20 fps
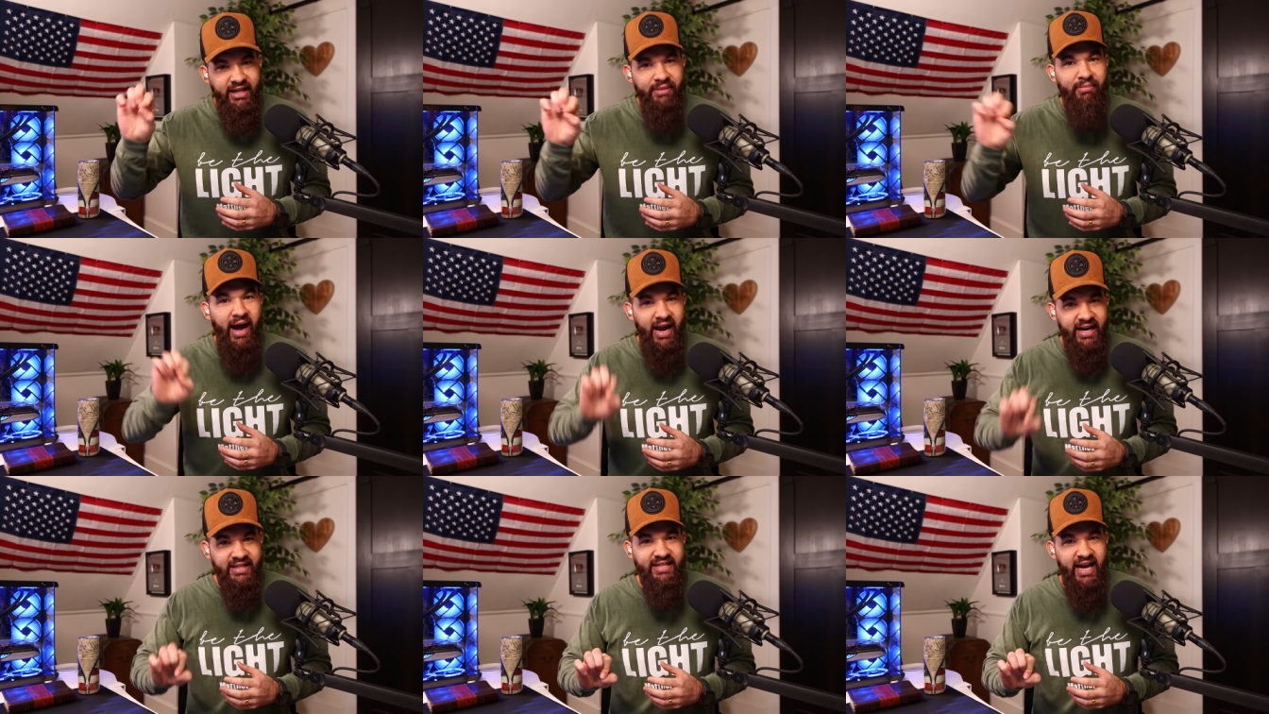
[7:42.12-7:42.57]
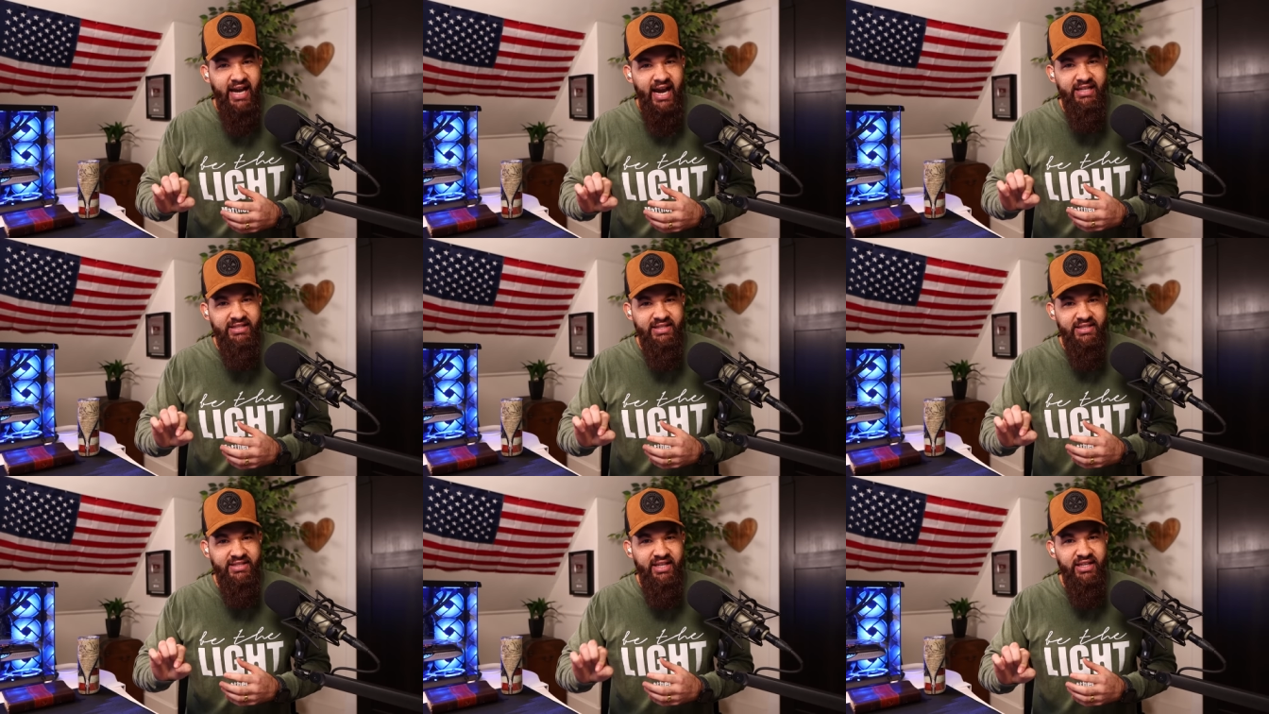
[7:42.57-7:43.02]

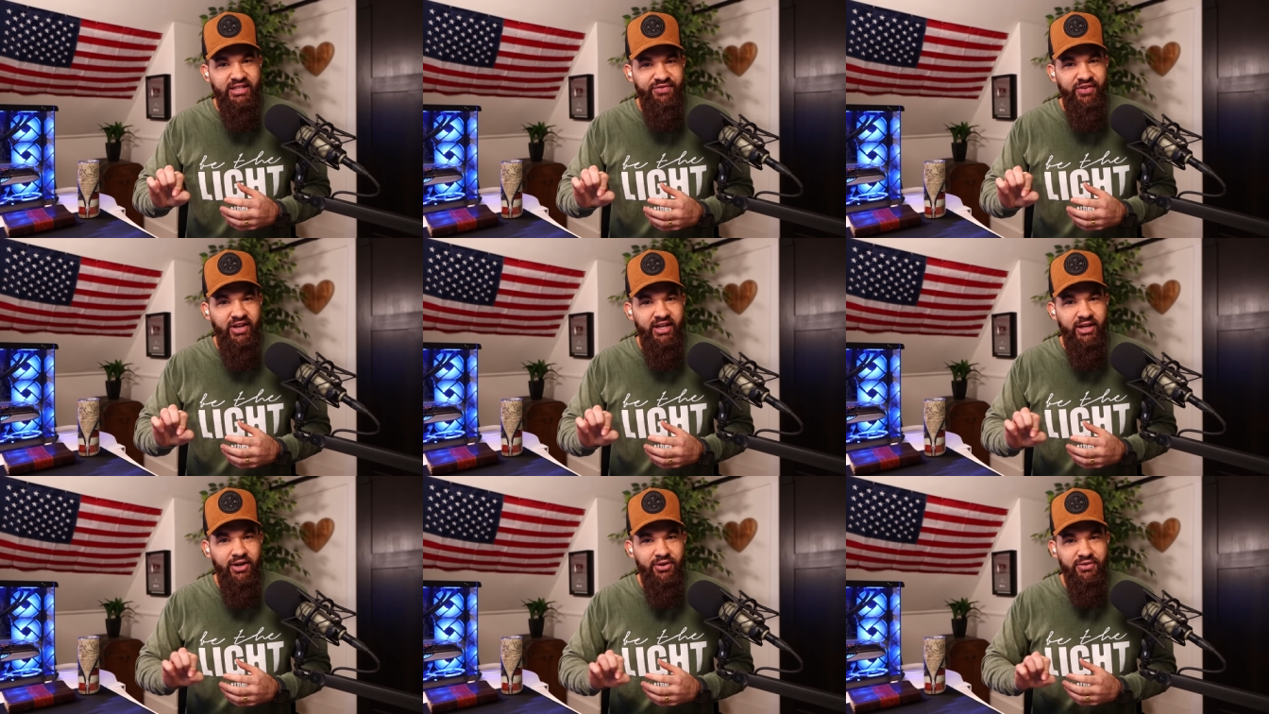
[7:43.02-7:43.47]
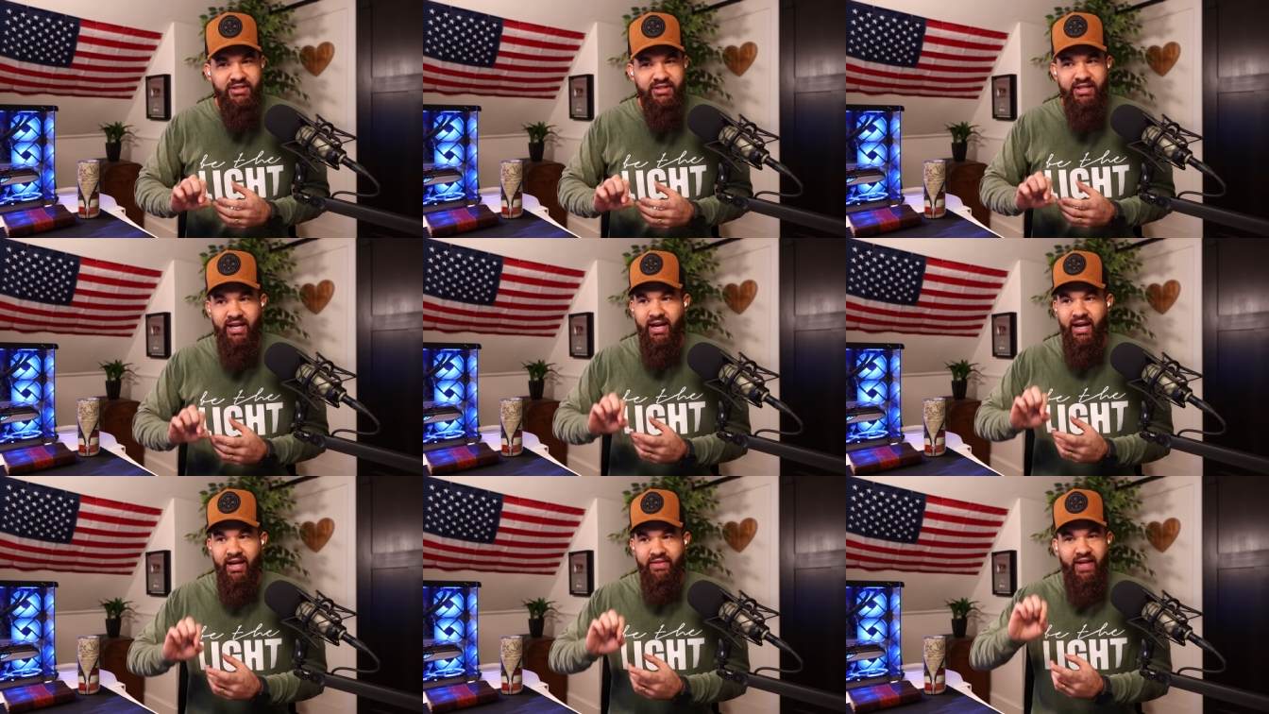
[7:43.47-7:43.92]
demonetizes these videos
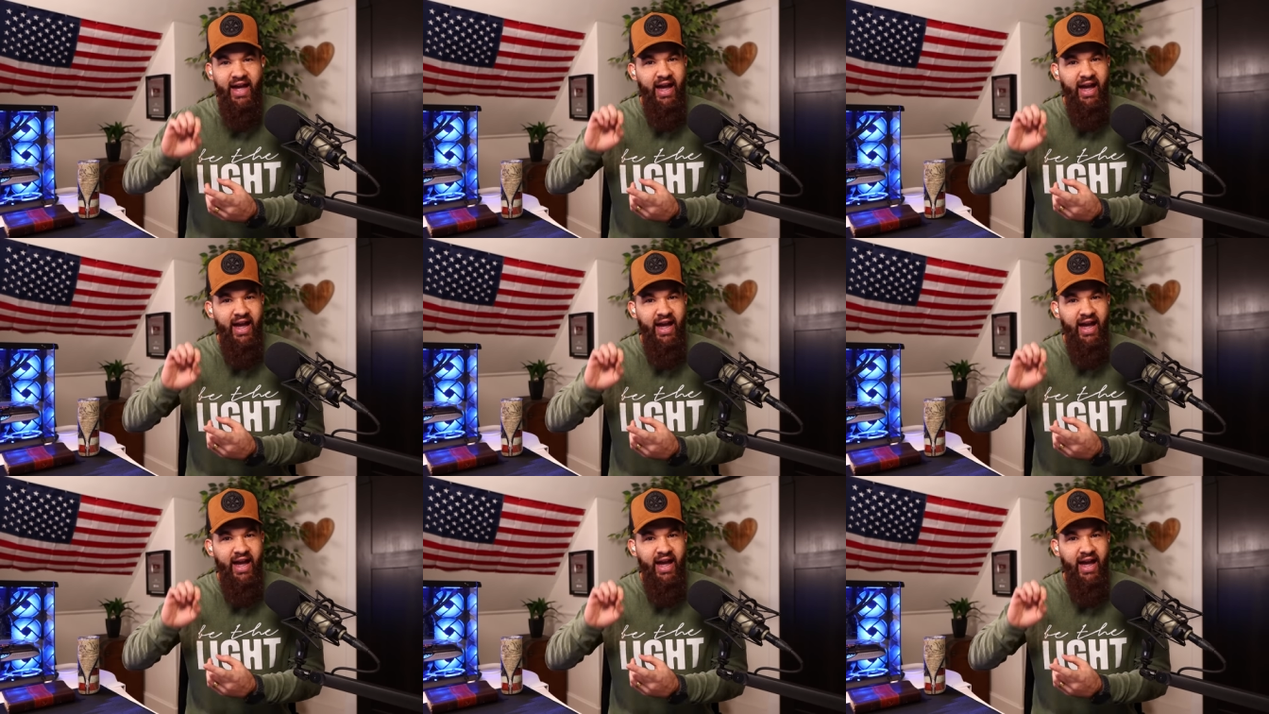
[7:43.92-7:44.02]
that